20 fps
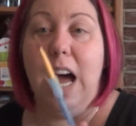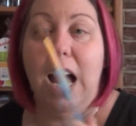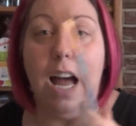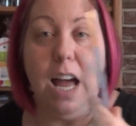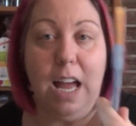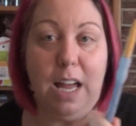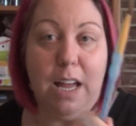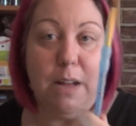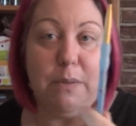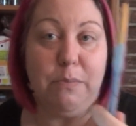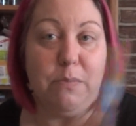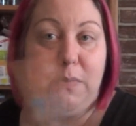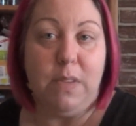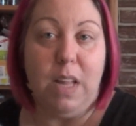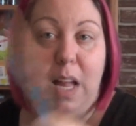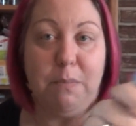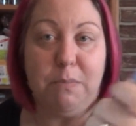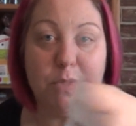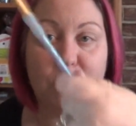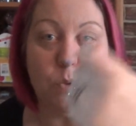
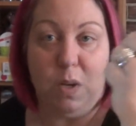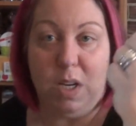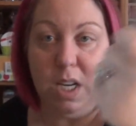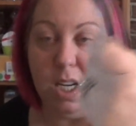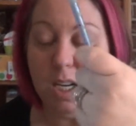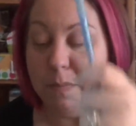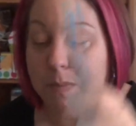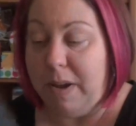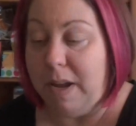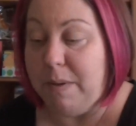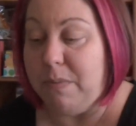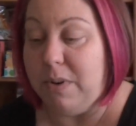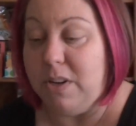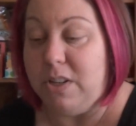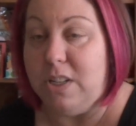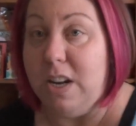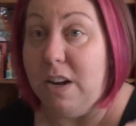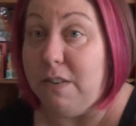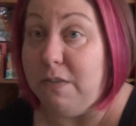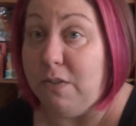I'm swinging a
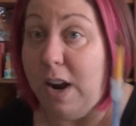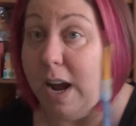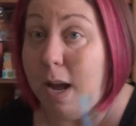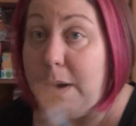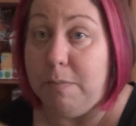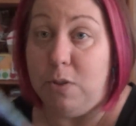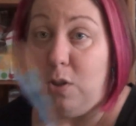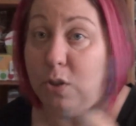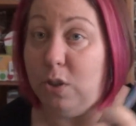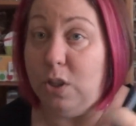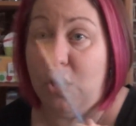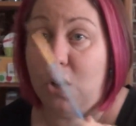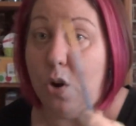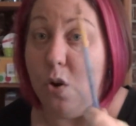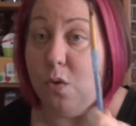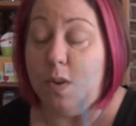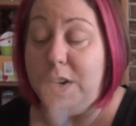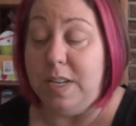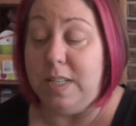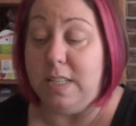paintbrush now for absolutely
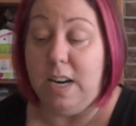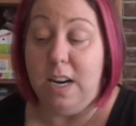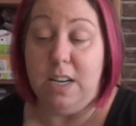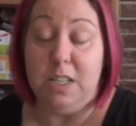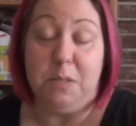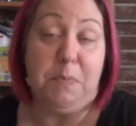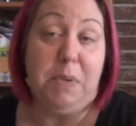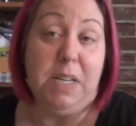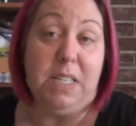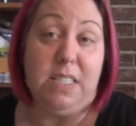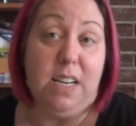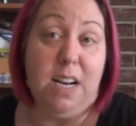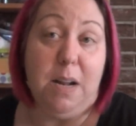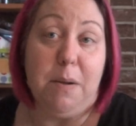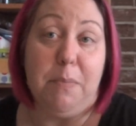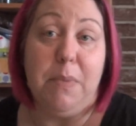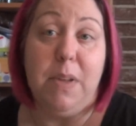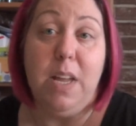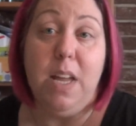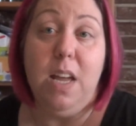no reason. I just picked it
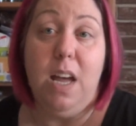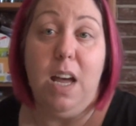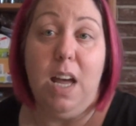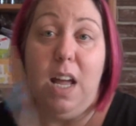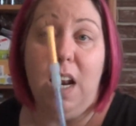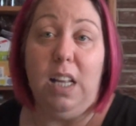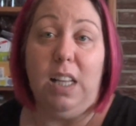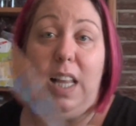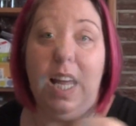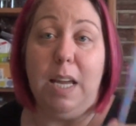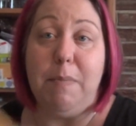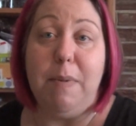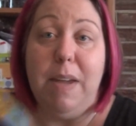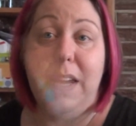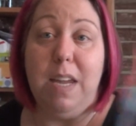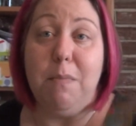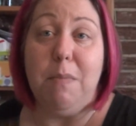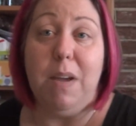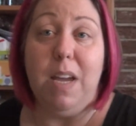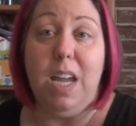up. And I like
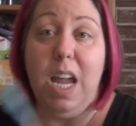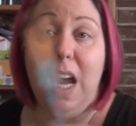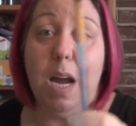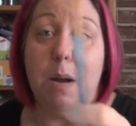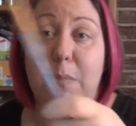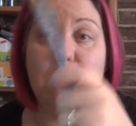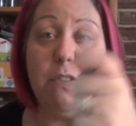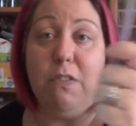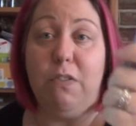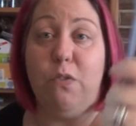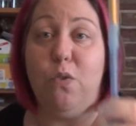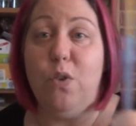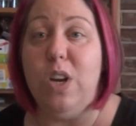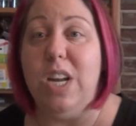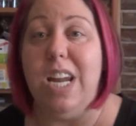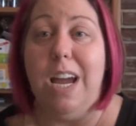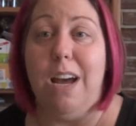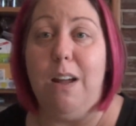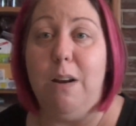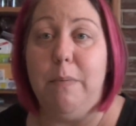making my camera
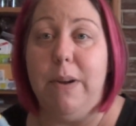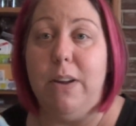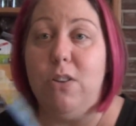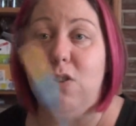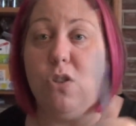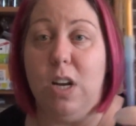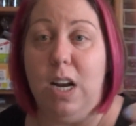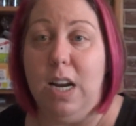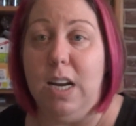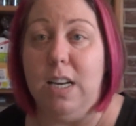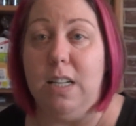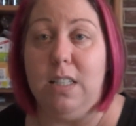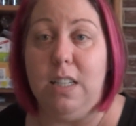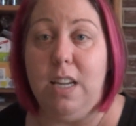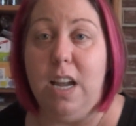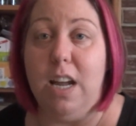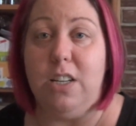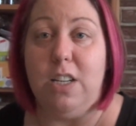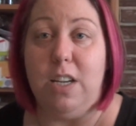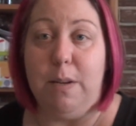freak out about trying to
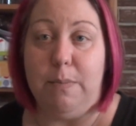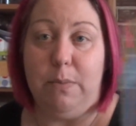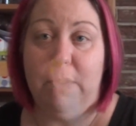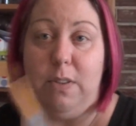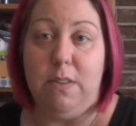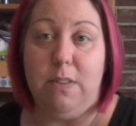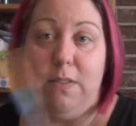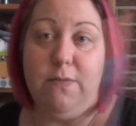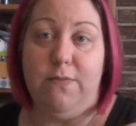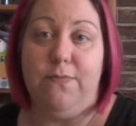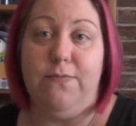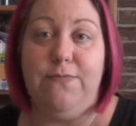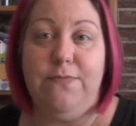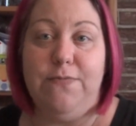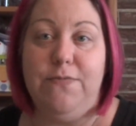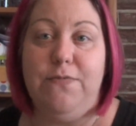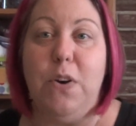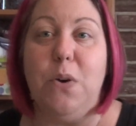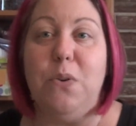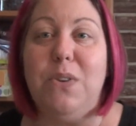catch up with
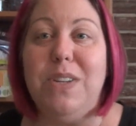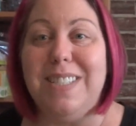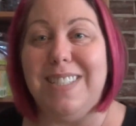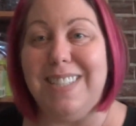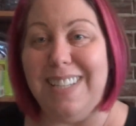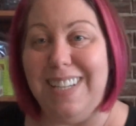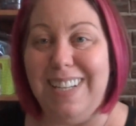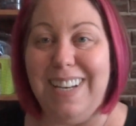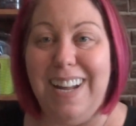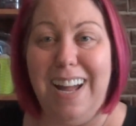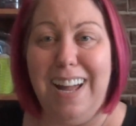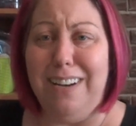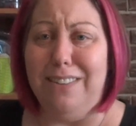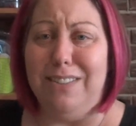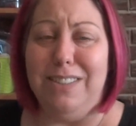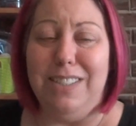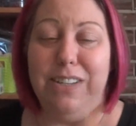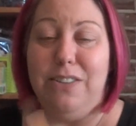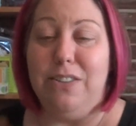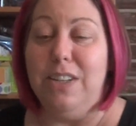focusing. I
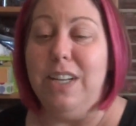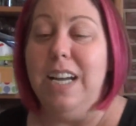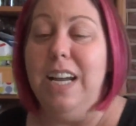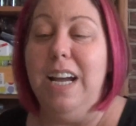don't know.